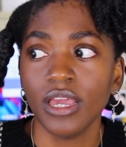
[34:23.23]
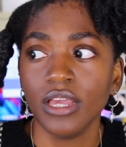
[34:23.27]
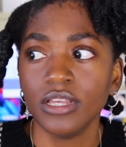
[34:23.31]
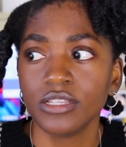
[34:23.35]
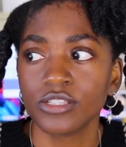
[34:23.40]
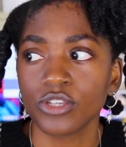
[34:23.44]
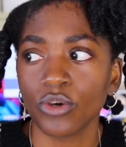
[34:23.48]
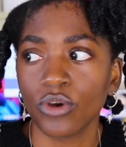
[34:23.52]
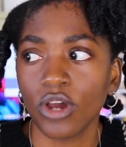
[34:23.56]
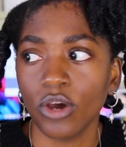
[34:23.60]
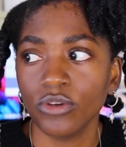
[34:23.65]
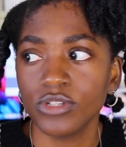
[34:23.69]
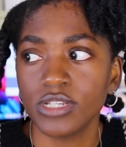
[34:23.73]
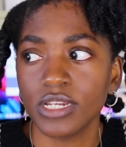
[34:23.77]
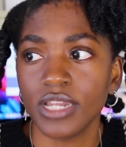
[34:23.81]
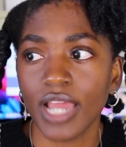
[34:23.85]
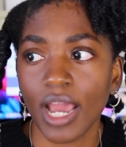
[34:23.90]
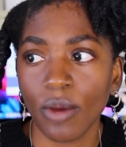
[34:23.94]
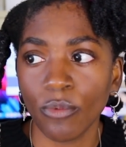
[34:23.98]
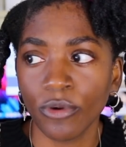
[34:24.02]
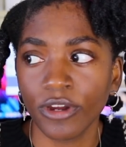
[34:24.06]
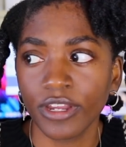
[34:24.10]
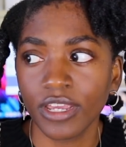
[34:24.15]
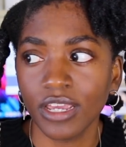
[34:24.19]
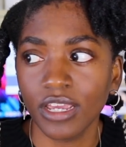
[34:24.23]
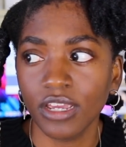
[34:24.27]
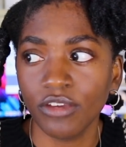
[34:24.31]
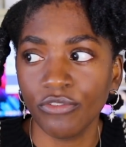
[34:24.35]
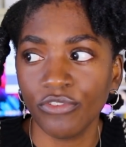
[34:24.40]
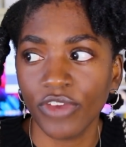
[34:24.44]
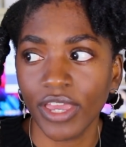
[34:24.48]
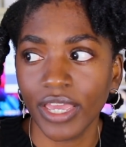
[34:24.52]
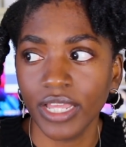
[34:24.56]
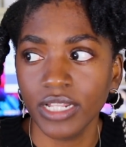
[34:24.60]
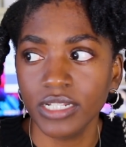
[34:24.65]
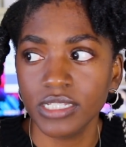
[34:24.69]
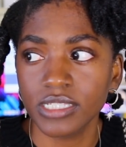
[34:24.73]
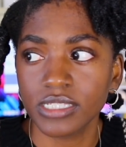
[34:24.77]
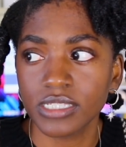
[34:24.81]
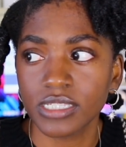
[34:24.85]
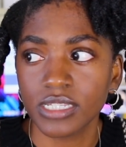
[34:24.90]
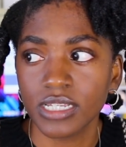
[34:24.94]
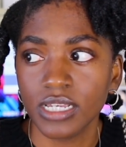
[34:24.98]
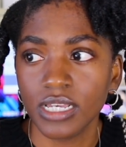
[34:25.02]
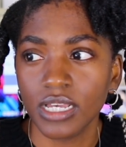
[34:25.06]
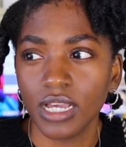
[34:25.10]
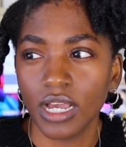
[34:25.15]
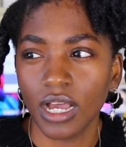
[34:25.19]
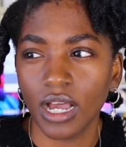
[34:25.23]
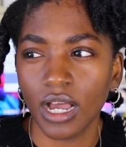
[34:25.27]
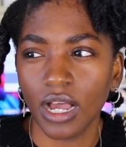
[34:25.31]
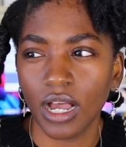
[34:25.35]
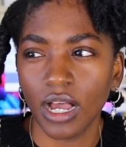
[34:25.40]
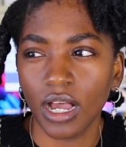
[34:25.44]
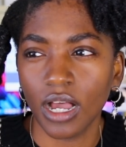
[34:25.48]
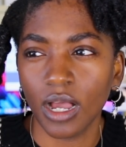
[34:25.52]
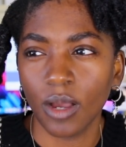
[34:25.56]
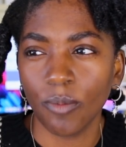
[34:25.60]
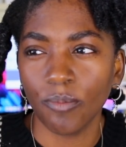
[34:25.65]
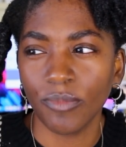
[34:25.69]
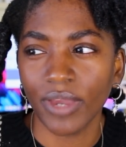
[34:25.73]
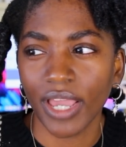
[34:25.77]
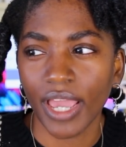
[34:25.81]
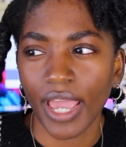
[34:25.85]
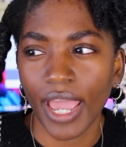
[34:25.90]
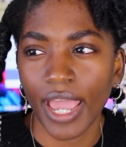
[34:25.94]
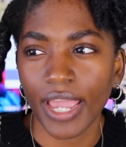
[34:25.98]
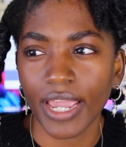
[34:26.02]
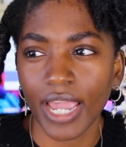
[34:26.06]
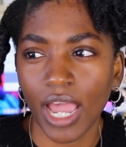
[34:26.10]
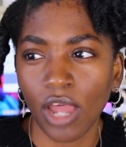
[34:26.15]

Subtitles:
So go to networking events, hang